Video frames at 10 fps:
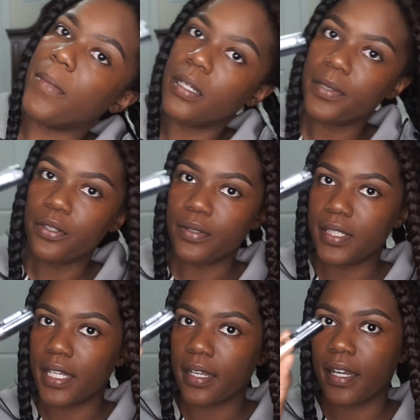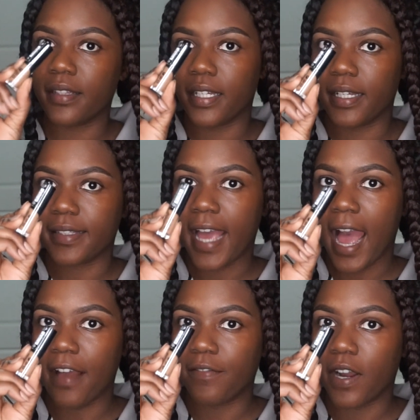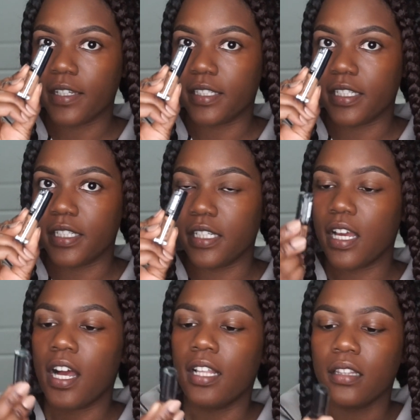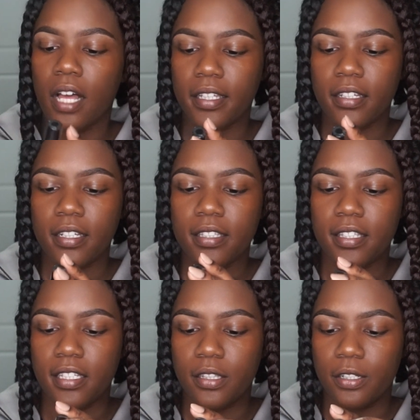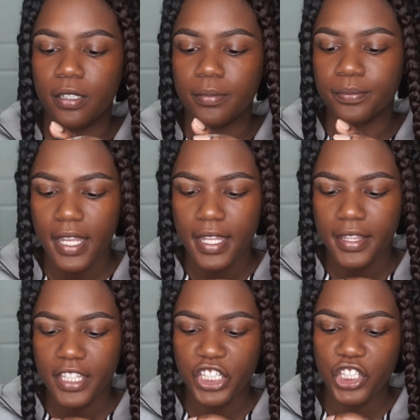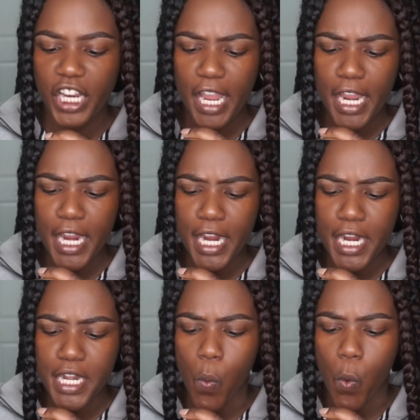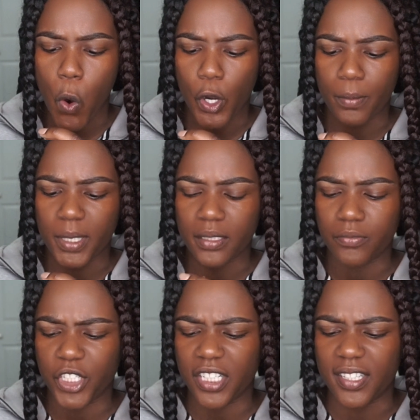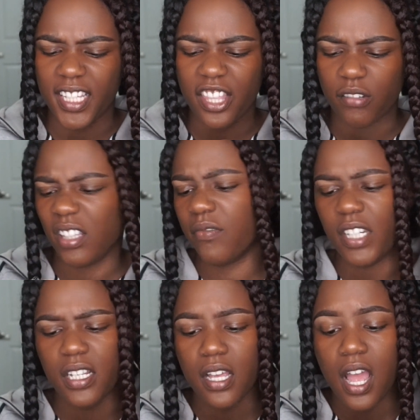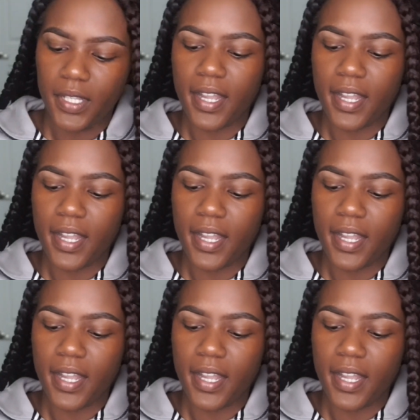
I'm gonna be using the Kat Von D Lock It Concealer in the shade Warm, which is D33.